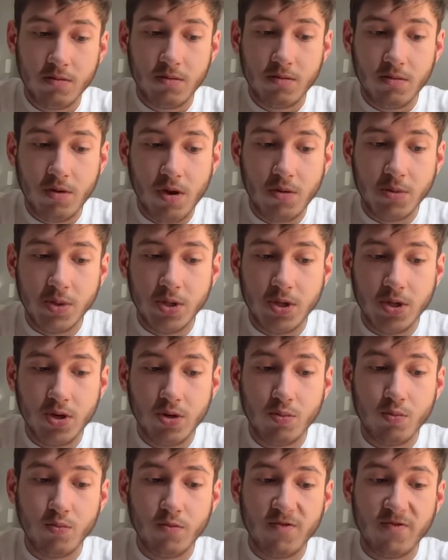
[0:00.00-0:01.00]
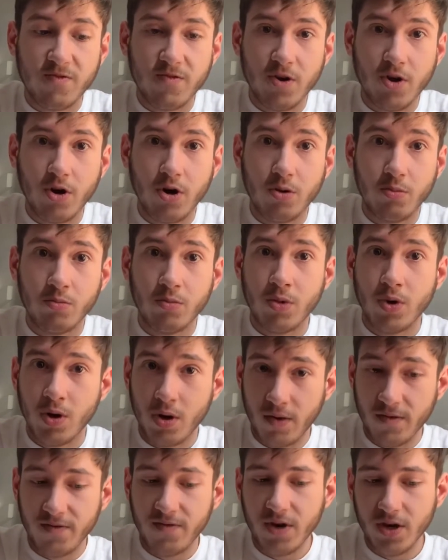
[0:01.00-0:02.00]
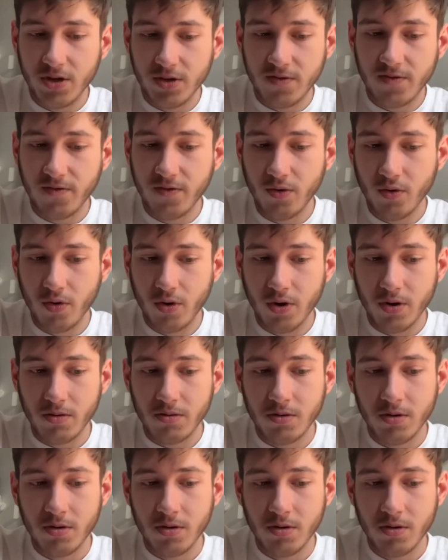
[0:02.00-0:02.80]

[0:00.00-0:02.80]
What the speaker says: MCU film of Phase 4.